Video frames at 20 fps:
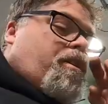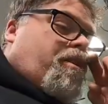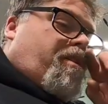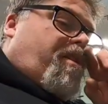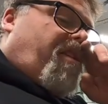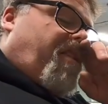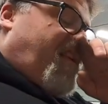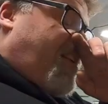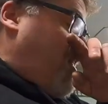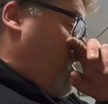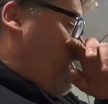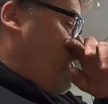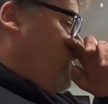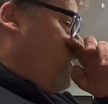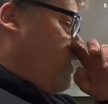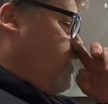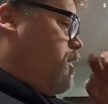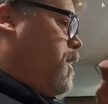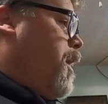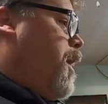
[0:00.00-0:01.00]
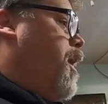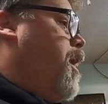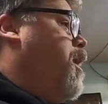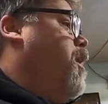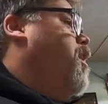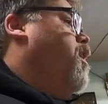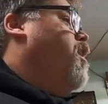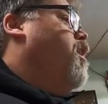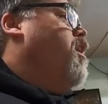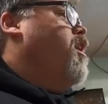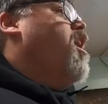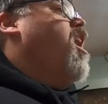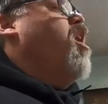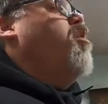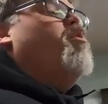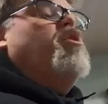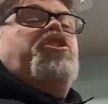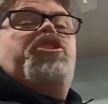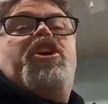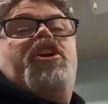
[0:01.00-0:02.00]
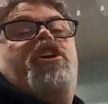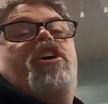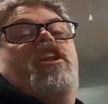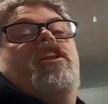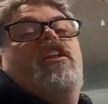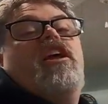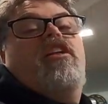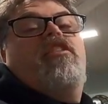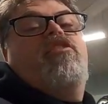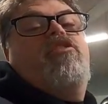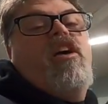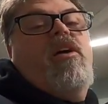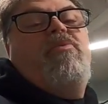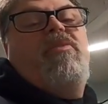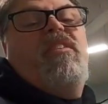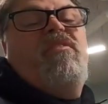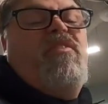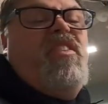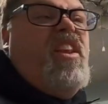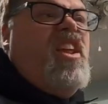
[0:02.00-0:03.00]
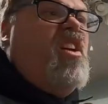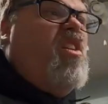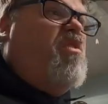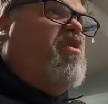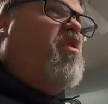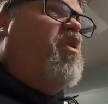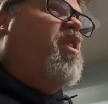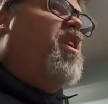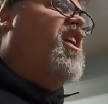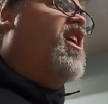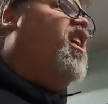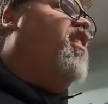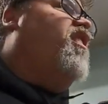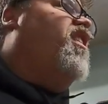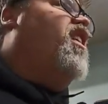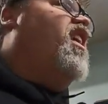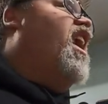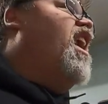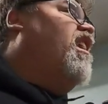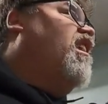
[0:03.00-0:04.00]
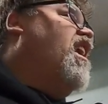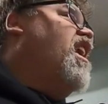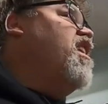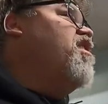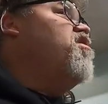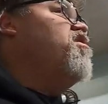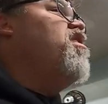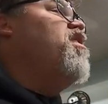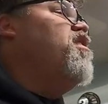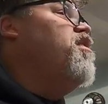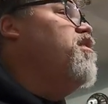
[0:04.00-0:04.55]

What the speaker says: So this is just a, I wish I could have done something video for you on the LS